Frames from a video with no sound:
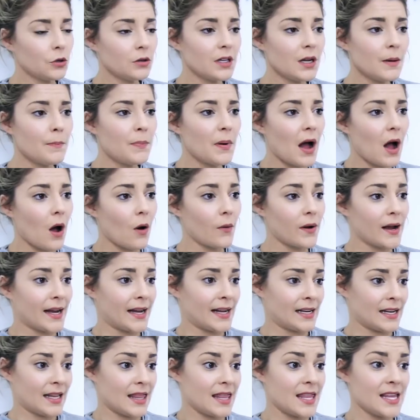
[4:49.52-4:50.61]
Julie
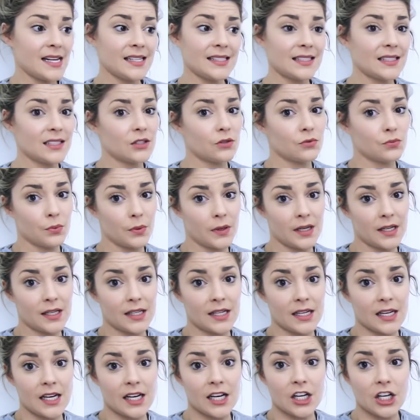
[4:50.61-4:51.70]
Bowen, this is
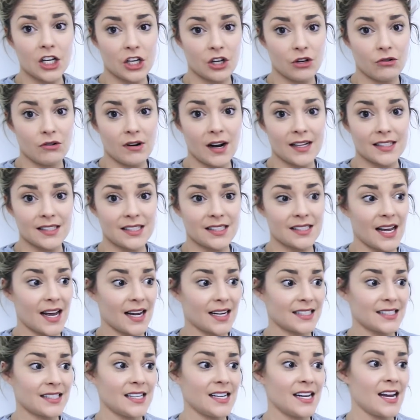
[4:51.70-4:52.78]
really cute and
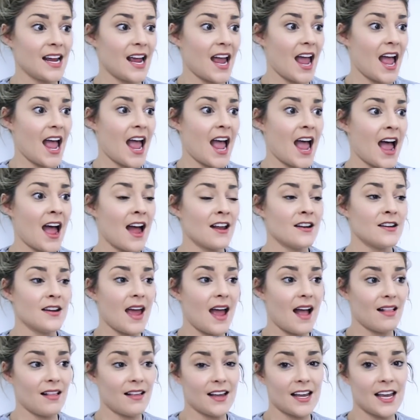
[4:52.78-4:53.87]
sexy and
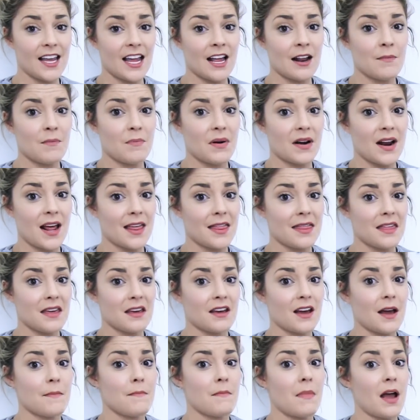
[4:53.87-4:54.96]
elegant, but I
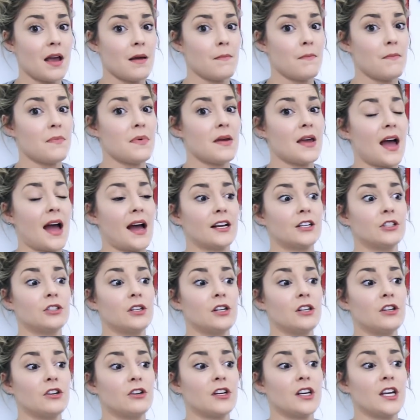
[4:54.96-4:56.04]
think I might be
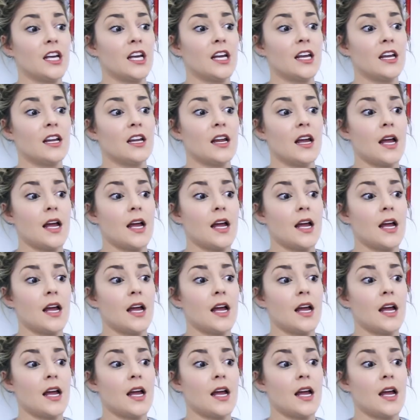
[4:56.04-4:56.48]
actually looking